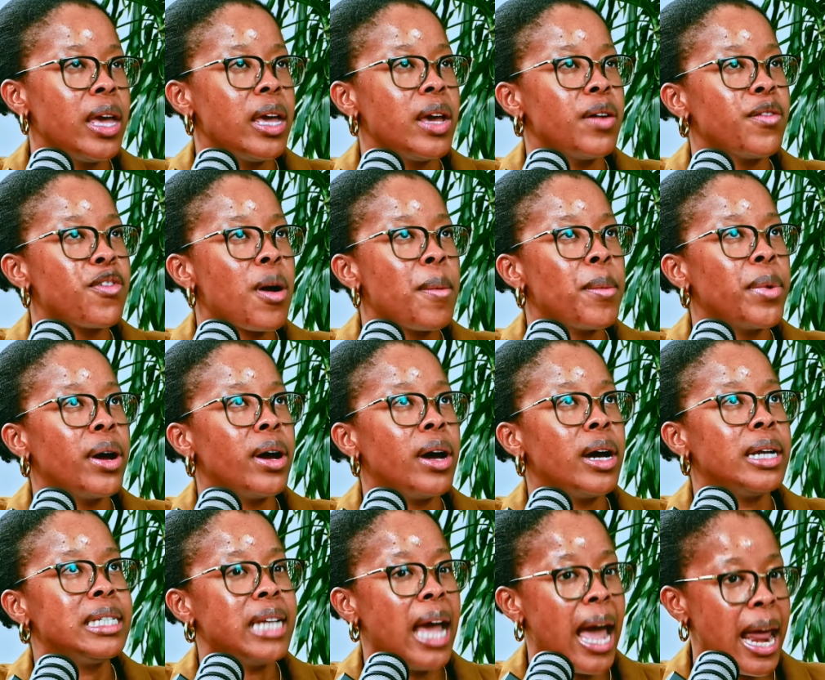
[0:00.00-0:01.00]
from
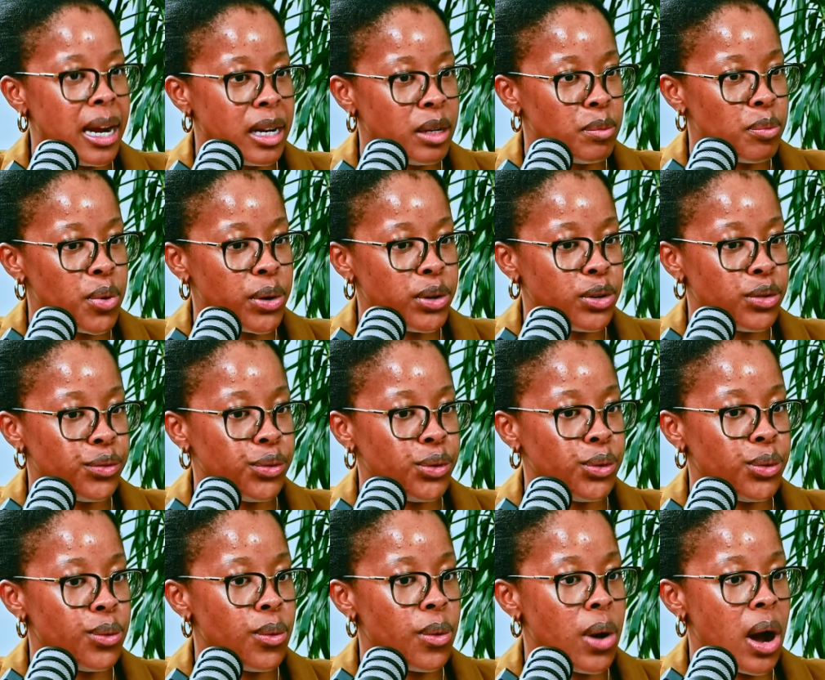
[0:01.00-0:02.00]
a talent point of
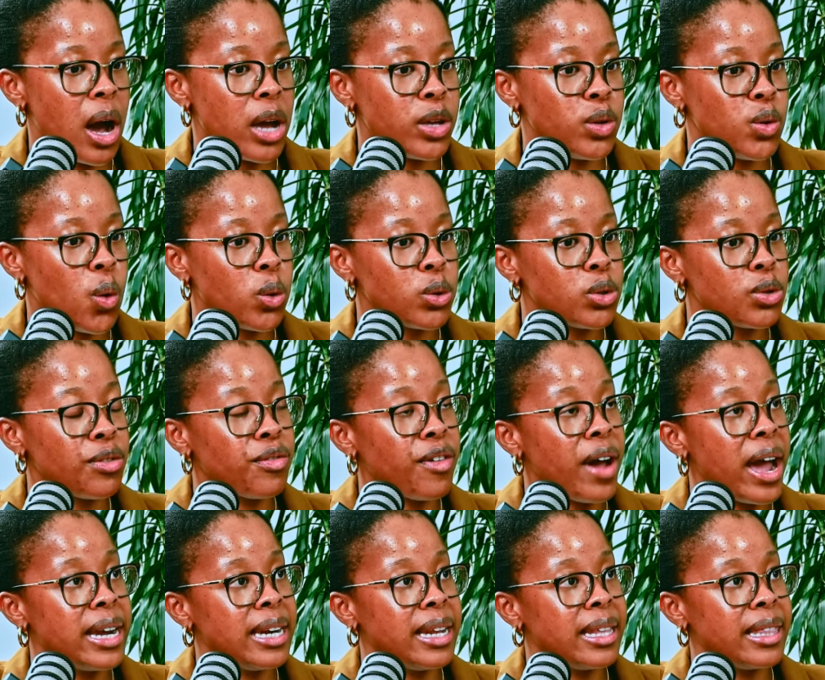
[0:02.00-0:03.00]
view, are you also
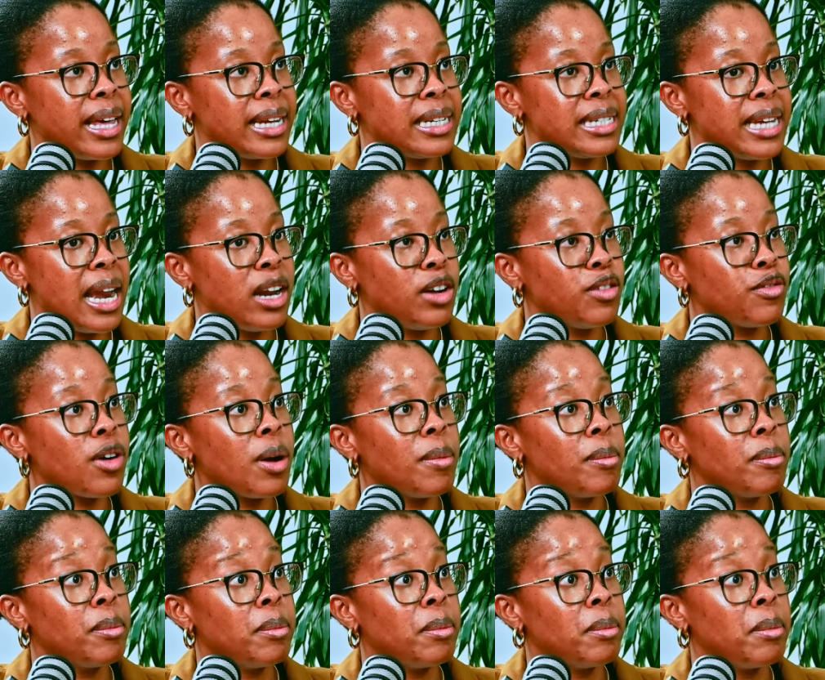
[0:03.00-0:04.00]
finding that talent
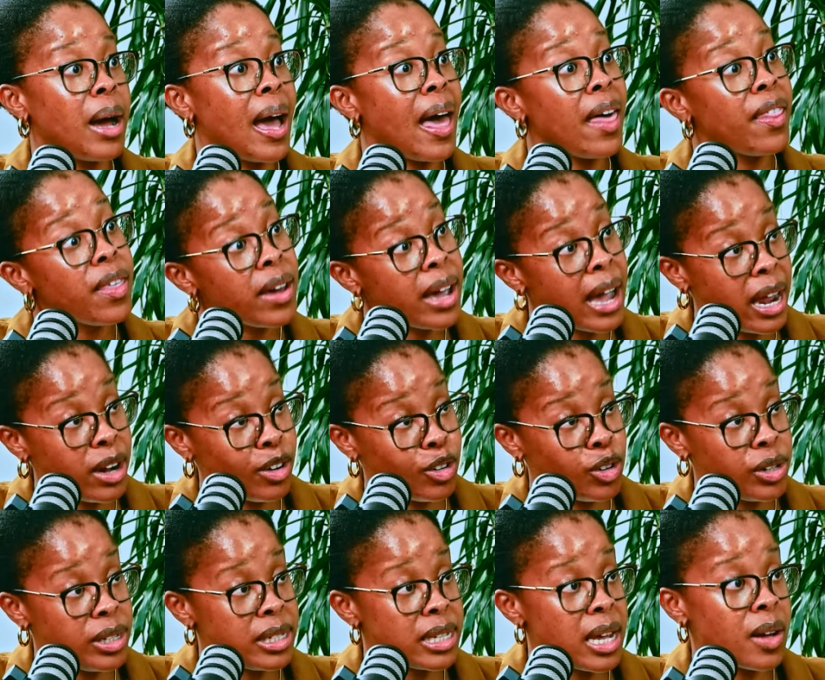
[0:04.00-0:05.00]
from other
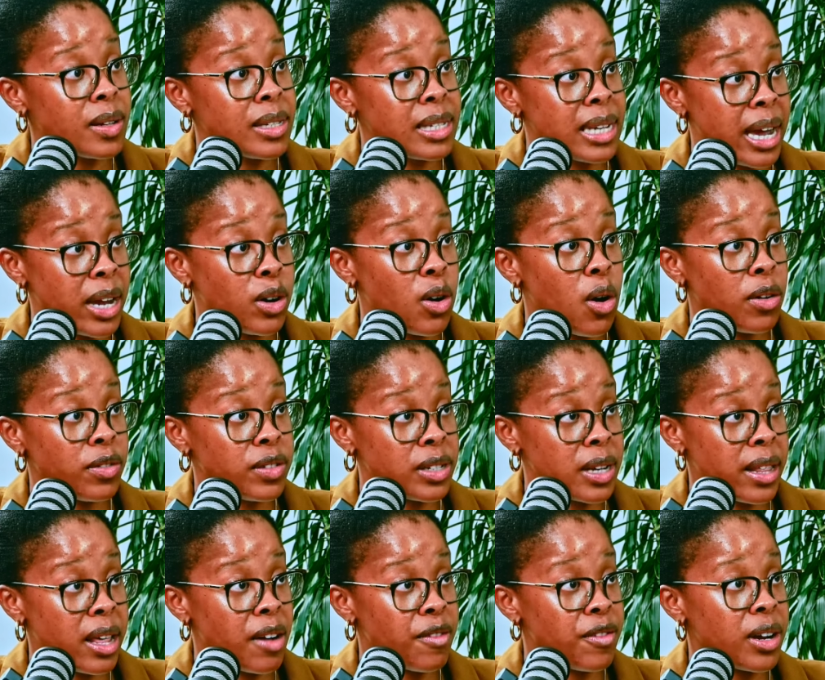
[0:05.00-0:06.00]
countries outside of
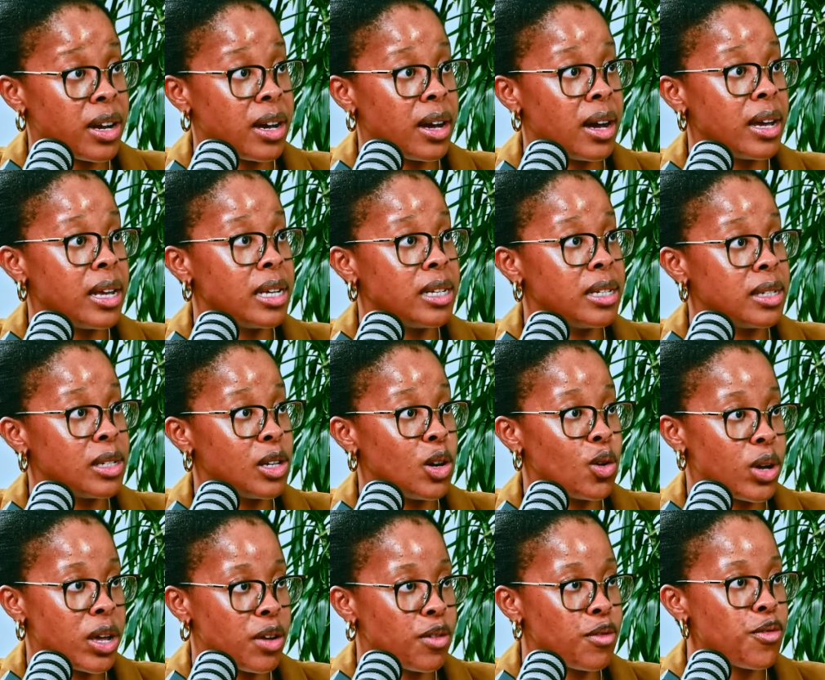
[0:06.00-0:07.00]
South Africa is
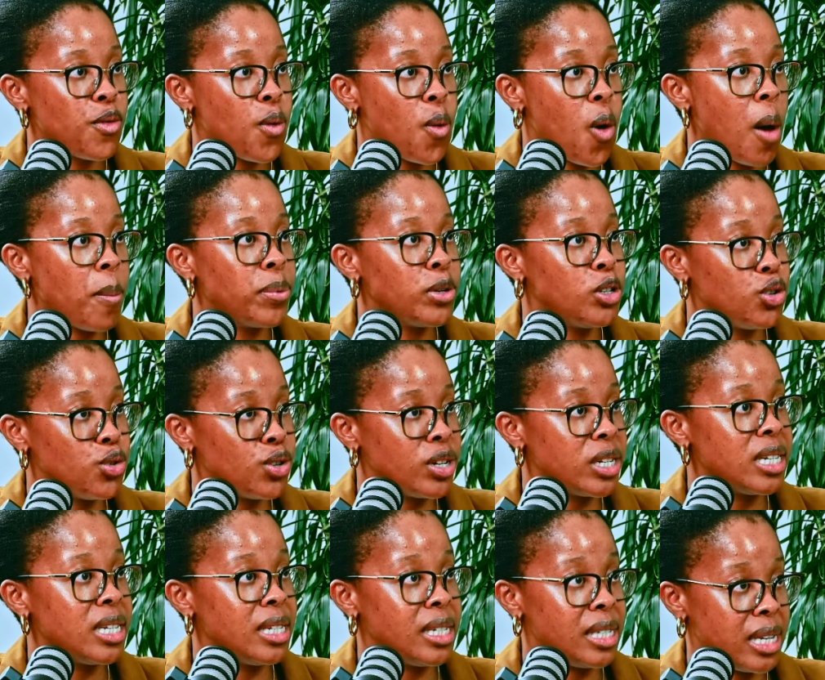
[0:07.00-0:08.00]
looking for
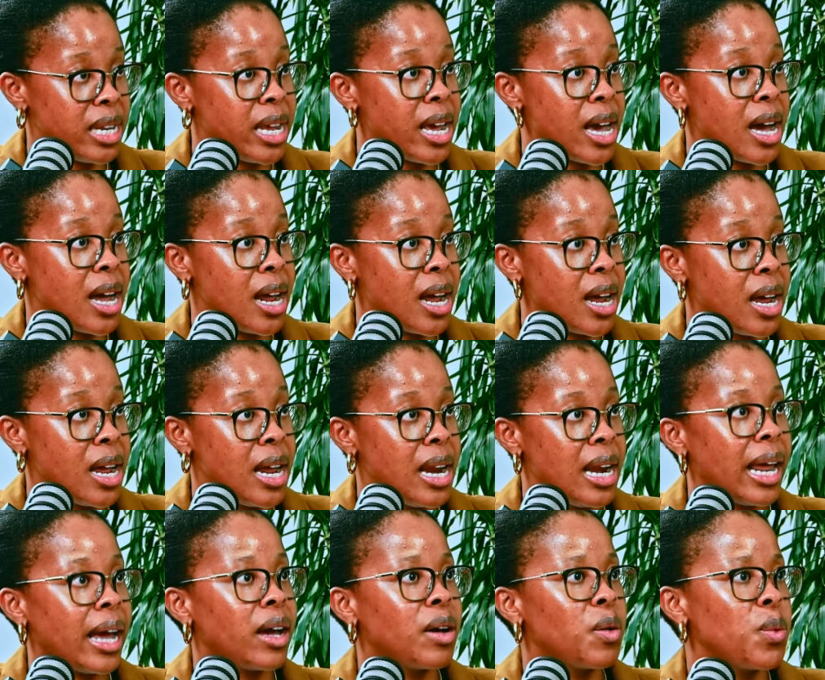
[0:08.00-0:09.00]
opportunities here,
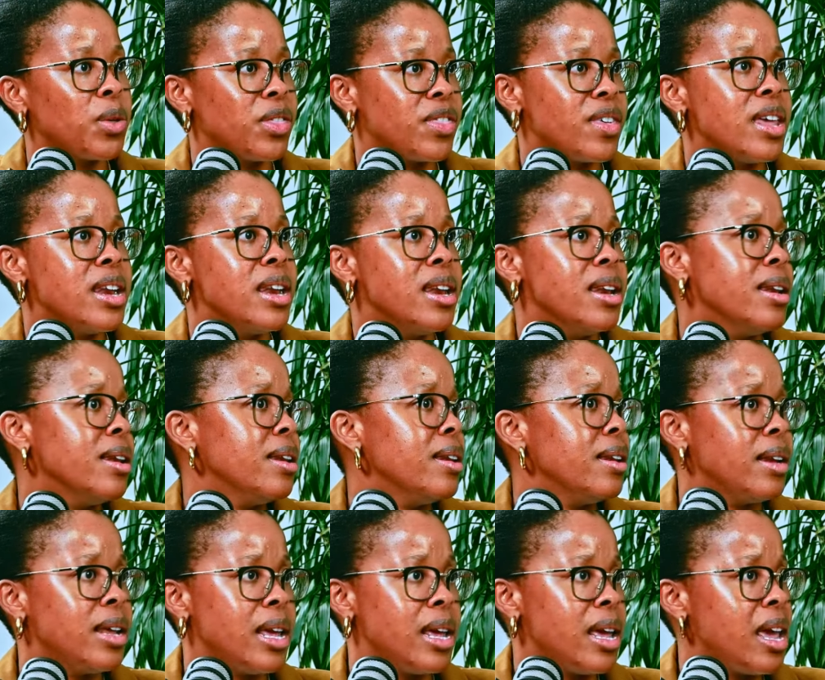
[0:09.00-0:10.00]
like within
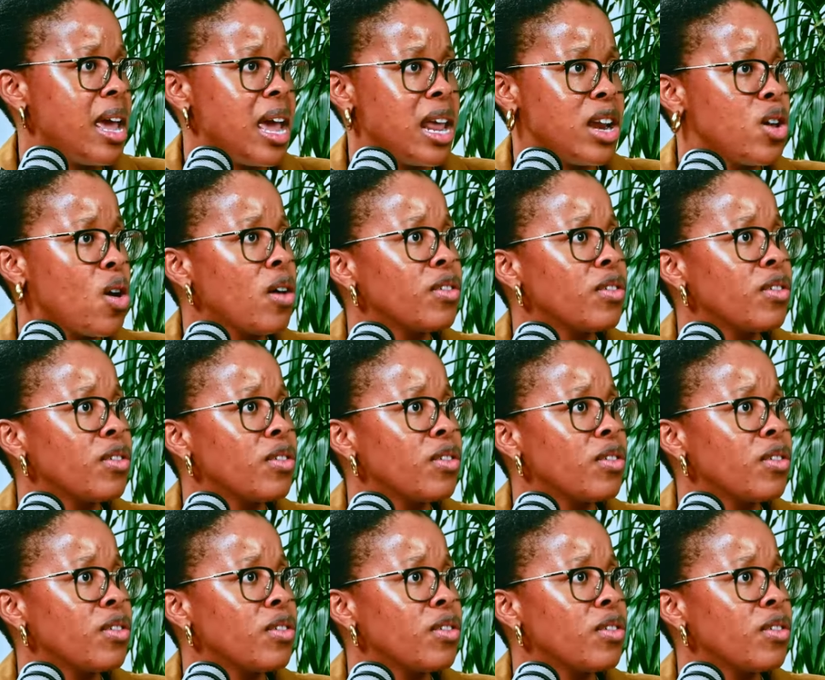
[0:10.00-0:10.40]
any